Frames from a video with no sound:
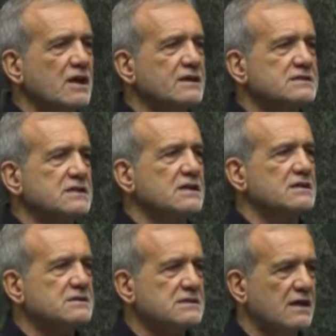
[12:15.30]
foreign
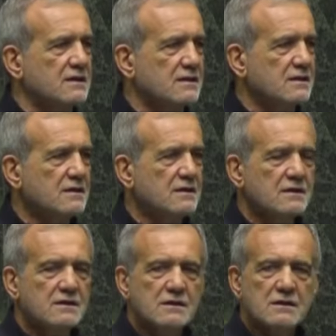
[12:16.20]
minister, replacing
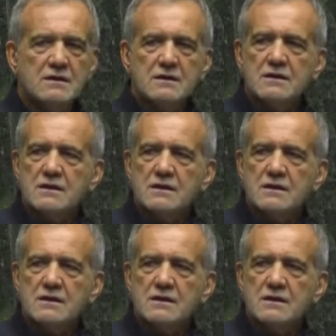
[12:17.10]
Hossein Amir